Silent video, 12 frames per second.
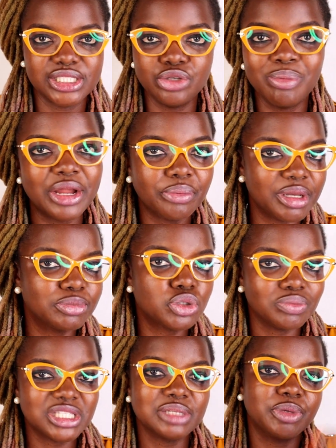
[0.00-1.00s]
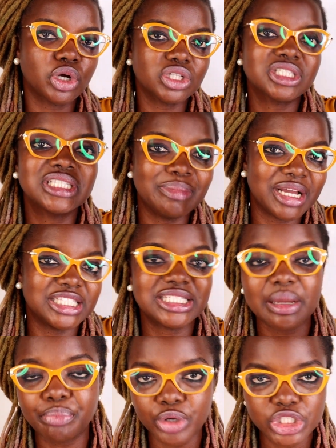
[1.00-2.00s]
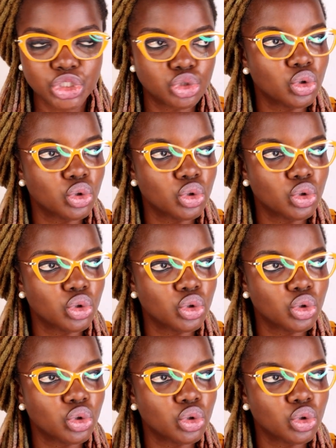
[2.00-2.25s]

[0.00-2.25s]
you might not be able to meet it because they might disappoint you.